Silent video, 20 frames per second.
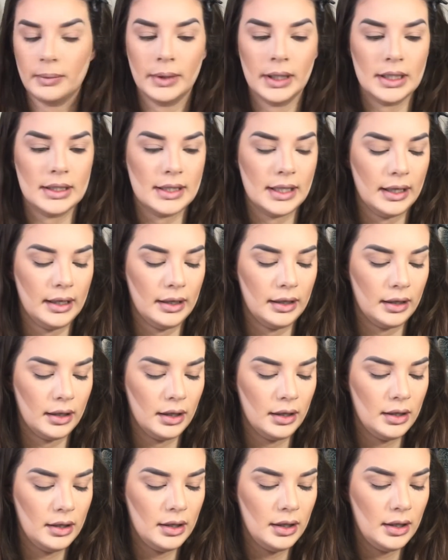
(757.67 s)
I'm gonna take
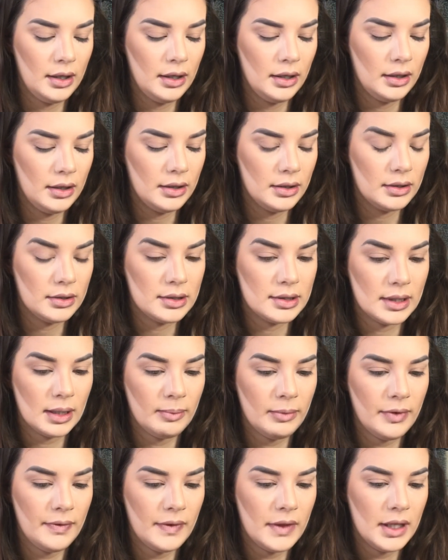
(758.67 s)

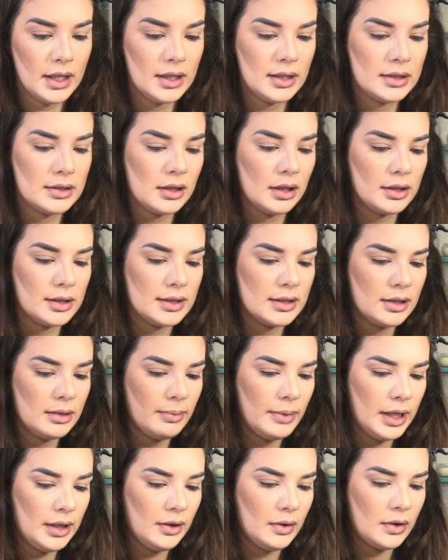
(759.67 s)
some of this
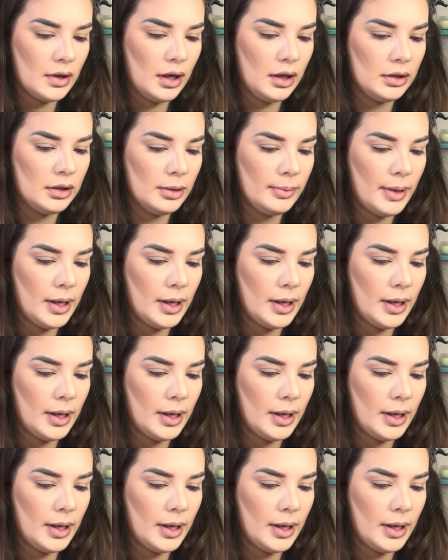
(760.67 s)
RCMA No color